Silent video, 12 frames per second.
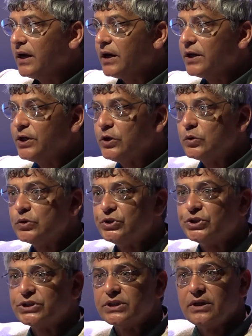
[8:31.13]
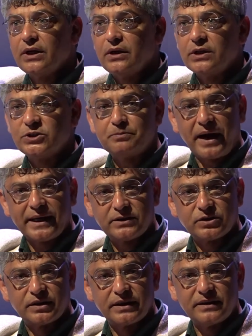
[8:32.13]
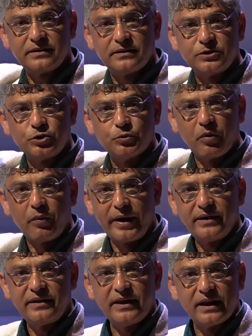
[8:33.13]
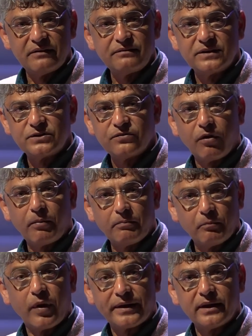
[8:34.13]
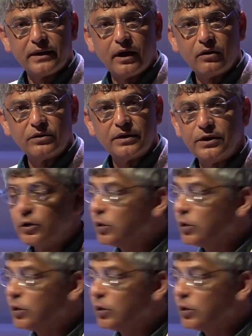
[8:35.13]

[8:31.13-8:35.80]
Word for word: uh, huge uh, spikes on it to prevent the elephants from breaking down the